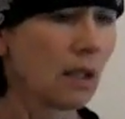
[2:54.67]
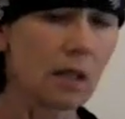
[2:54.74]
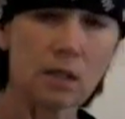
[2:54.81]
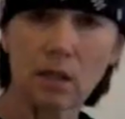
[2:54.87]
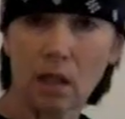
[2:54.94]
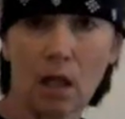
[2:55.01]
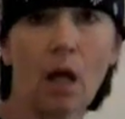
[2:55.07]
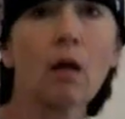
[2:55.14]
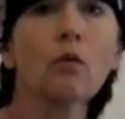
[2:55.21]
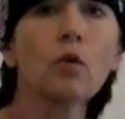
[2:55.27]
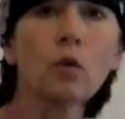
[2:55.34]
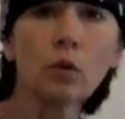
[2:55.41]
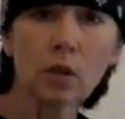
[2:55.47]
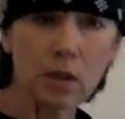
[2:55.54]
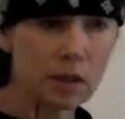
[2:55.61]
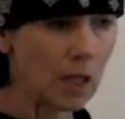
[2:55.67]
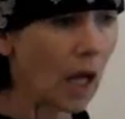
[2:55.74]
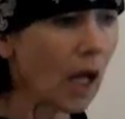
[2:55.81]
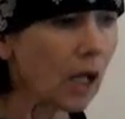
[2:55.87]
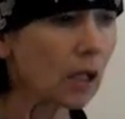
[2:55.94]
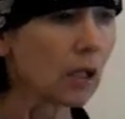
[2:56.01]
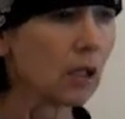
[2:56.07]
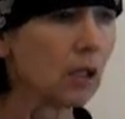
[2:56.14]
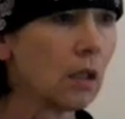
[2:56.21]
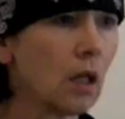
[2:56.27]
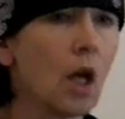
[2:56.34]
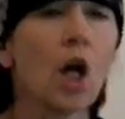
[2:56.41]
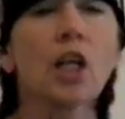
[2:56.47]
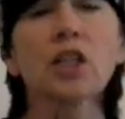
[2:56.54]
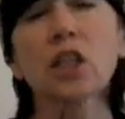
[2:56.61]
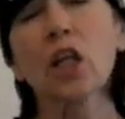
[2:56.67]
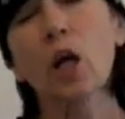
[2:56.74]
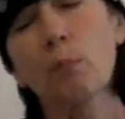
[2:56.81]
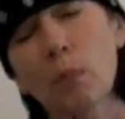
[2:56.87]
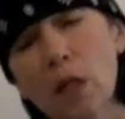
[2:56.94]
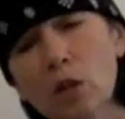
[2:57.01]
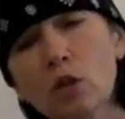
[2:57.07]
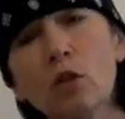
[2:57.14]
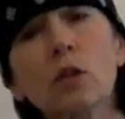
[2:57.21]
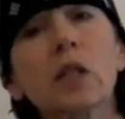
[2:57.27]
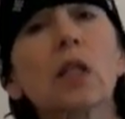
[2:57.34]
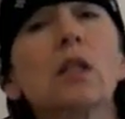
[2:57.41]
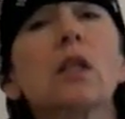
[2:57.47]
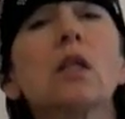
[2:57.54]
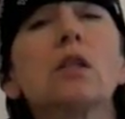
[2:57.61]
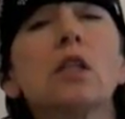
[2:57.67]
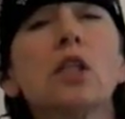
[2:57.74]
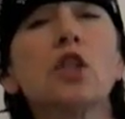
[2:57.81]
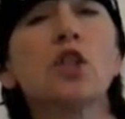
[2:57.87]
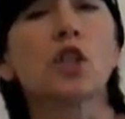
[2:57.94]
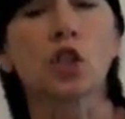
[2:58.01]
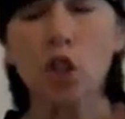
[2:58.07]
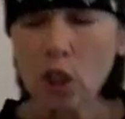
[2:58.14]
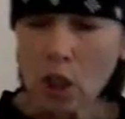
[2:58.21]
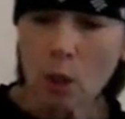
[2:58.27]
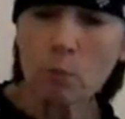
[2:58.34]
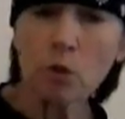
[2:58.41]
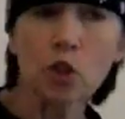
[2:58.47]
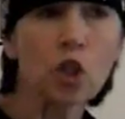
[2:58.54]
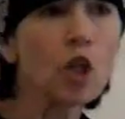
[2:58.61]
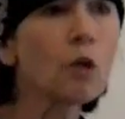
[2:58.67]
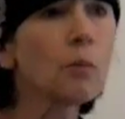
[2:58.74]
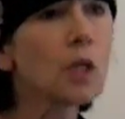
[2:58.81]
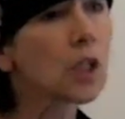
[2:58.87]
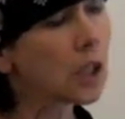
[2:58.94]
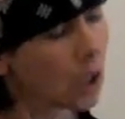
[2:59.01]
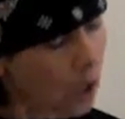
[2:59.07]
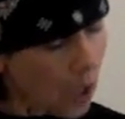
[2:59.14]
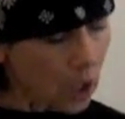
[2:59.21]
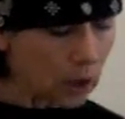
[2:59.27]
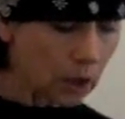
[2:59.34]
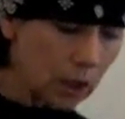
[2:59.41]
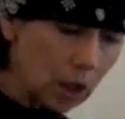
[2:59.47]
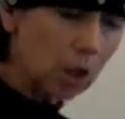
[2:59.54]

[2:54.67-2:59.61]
I said, "How cool is that?" I said, "I meant to kick that teacher. She comes near me again, I'll